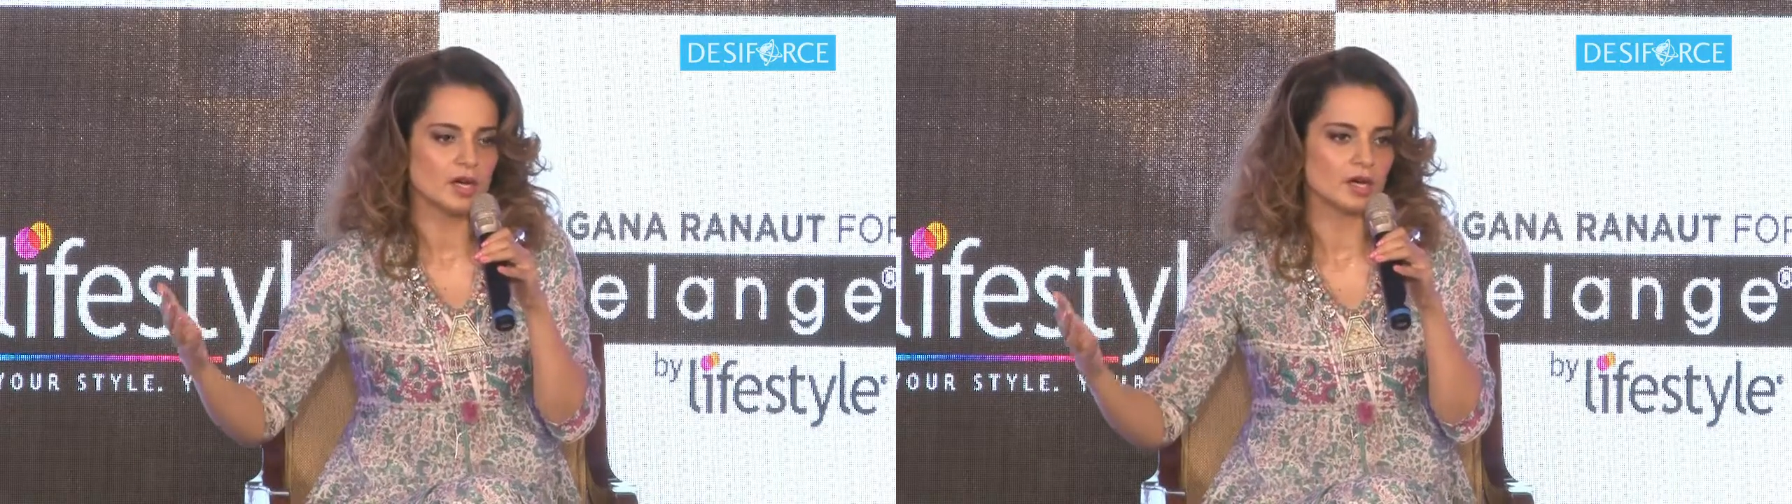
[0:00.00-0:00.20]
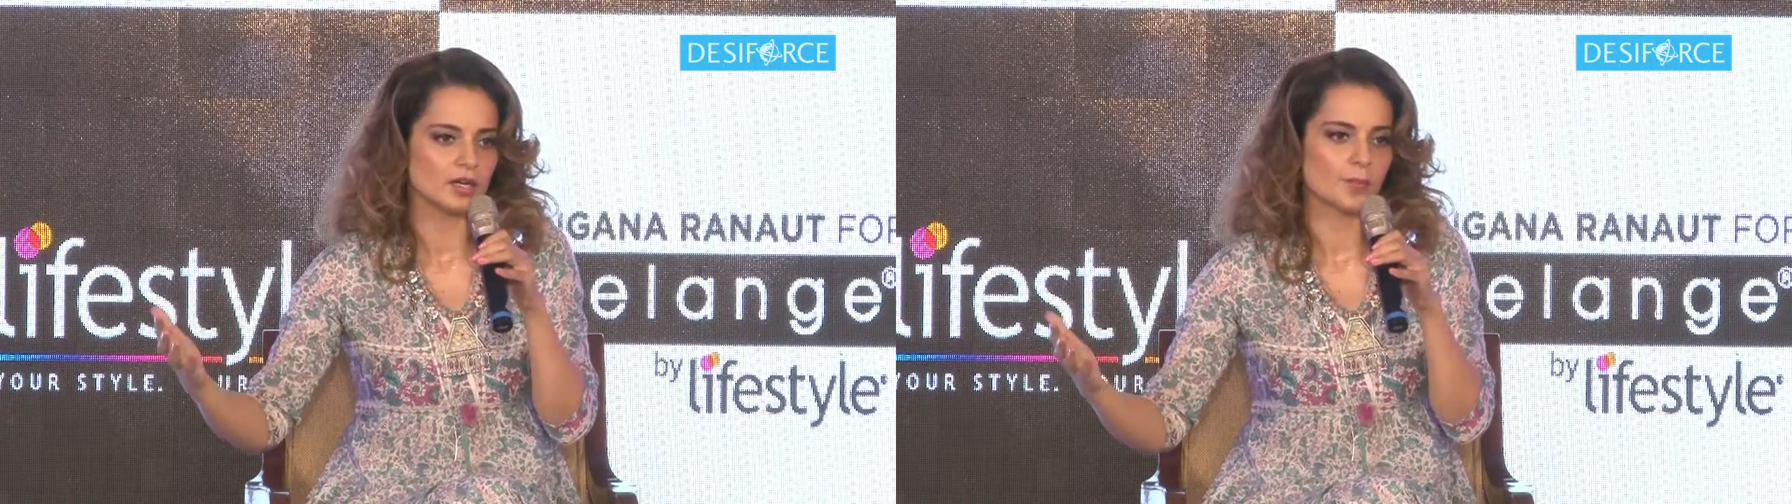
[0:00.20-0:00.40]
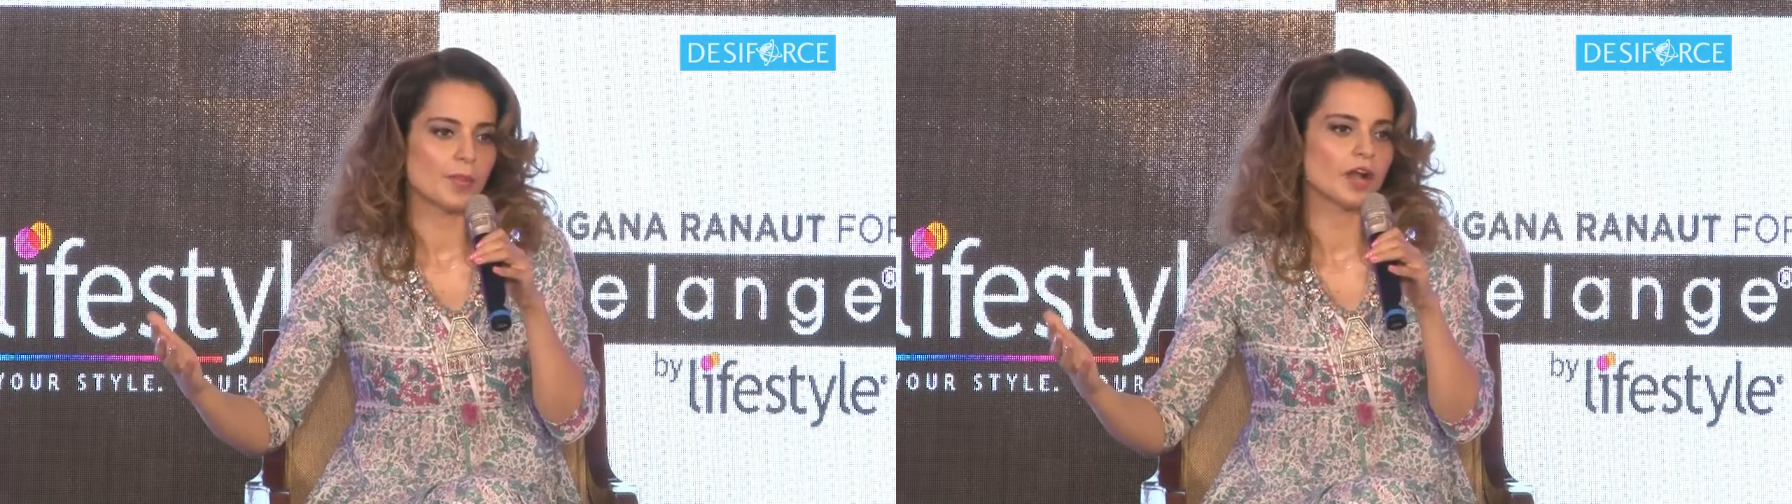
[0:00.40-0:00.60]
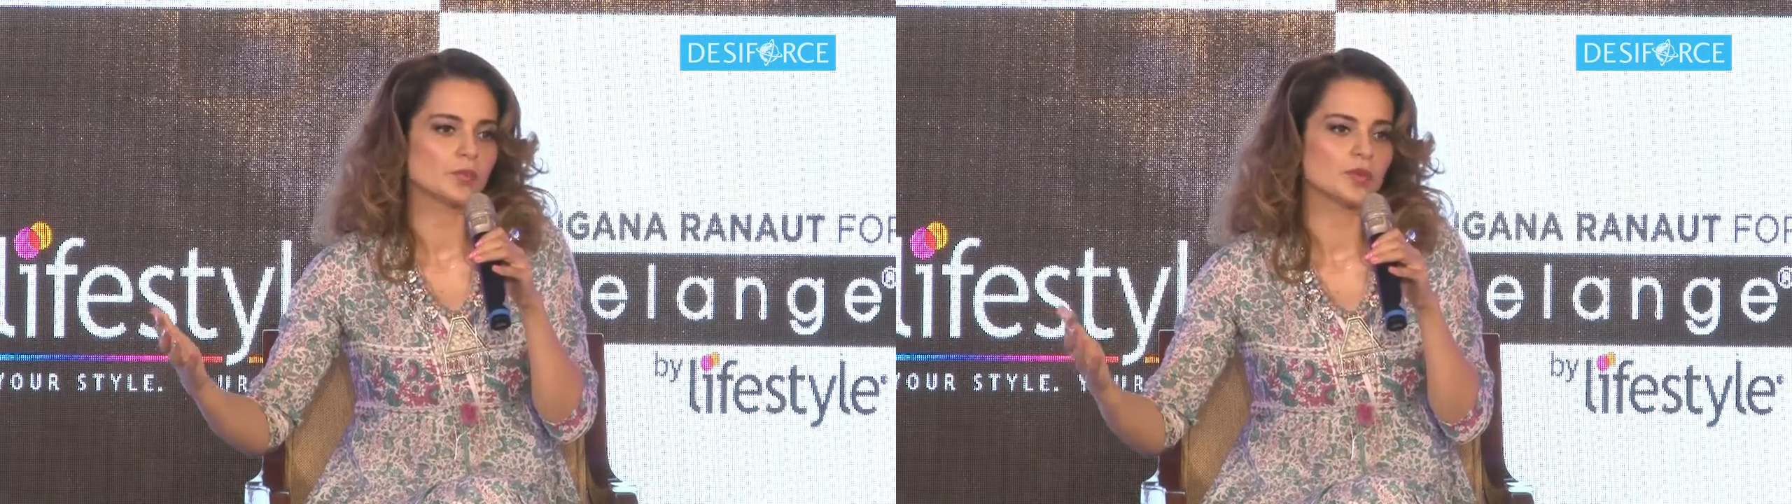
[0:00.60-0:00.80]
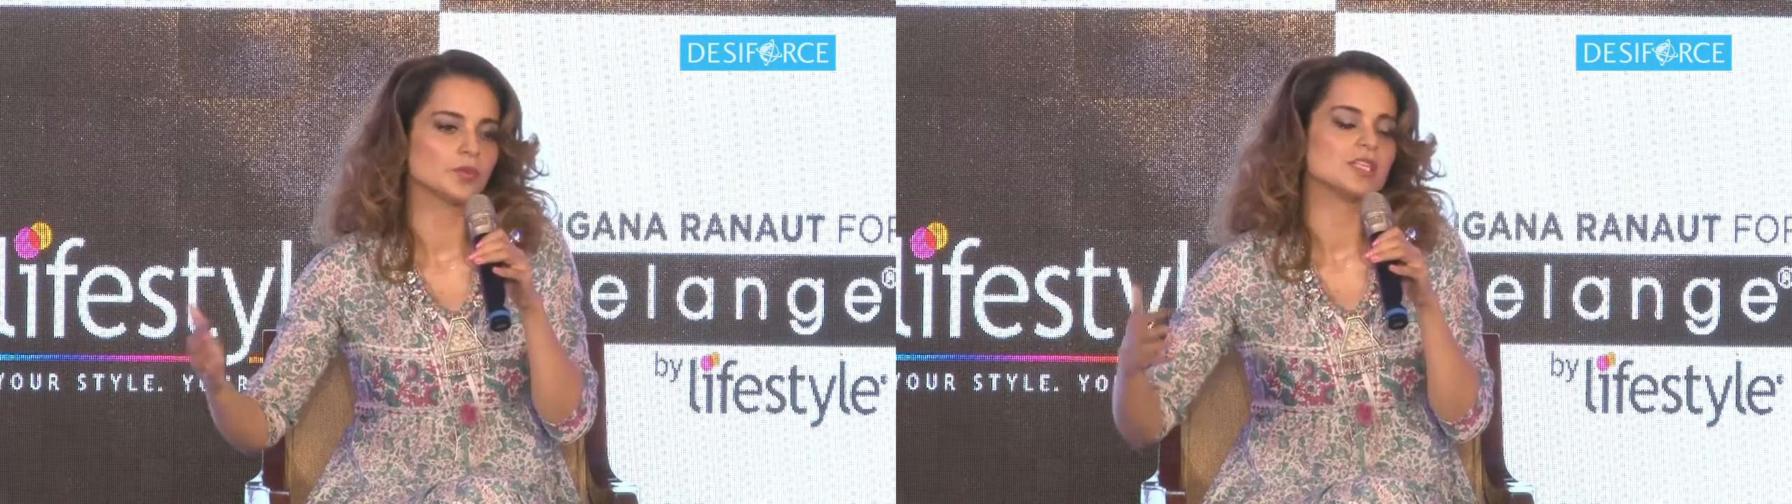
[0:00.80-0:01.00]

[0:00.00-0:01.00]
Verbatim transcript: an apartment